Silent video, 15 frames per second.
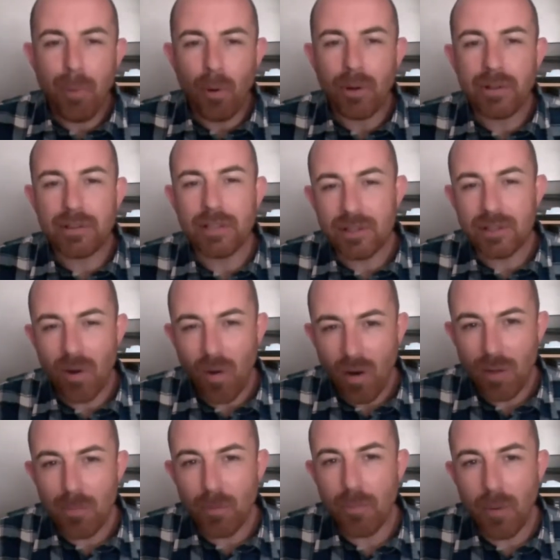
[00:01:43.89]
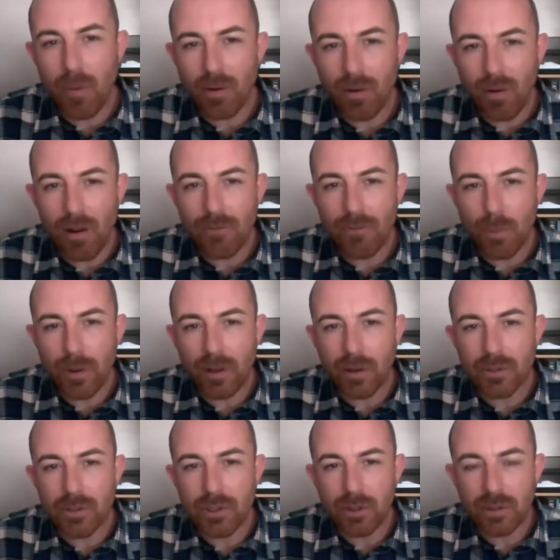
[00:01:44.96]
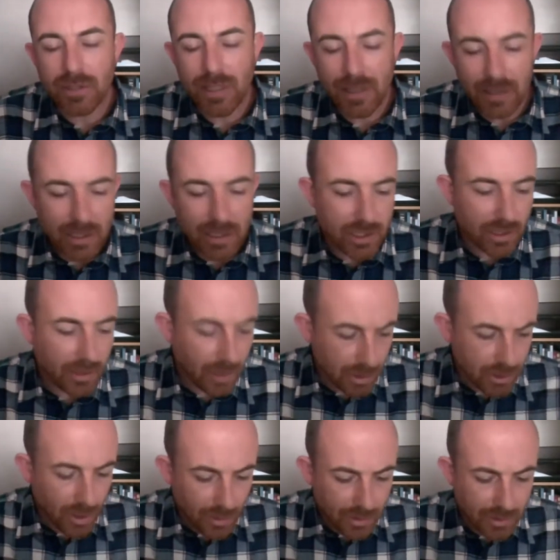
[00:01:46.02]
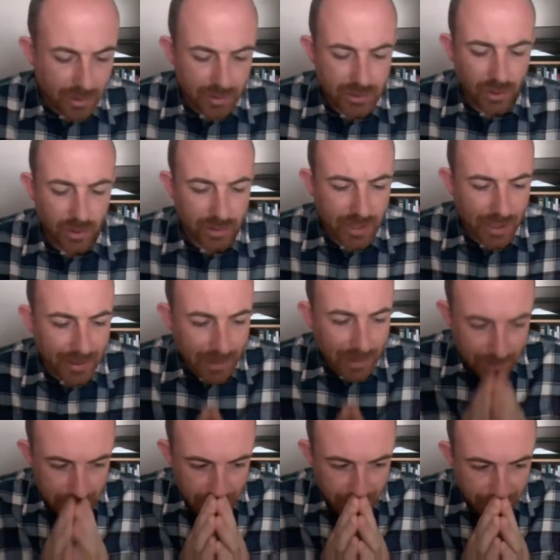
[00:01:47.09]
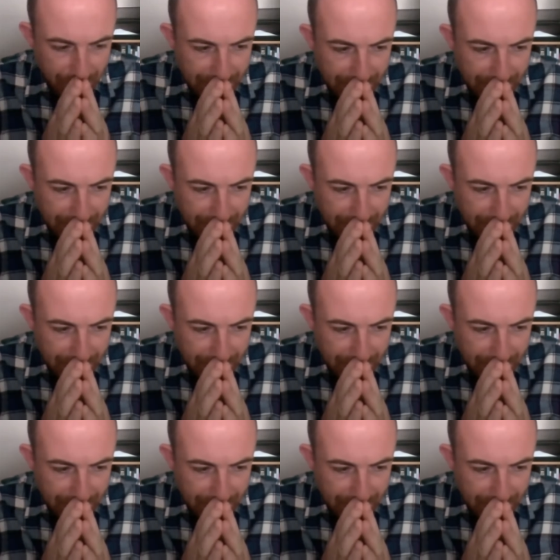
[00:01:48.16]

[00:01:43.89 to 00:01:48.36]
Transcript: point in time of my life when I was a young teenager, a child, and as a young teenager,